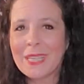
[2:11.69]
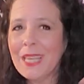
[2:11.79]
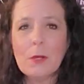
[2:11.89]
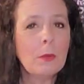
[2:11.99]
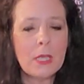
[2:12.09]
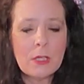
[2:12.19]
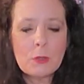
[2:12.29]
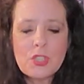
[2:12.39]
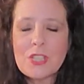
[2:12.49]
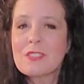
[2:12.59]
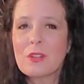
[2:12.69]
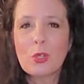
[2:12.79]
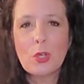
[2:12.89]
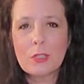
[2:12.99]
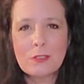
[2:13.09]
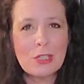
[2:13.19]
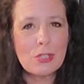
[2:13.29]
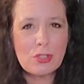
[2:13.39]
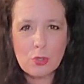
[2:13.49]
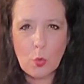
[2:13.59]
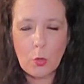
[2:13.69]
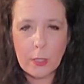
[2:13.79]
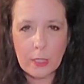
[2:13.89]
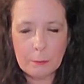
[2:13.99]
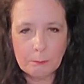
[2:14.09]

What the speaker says: It'll just look distorted.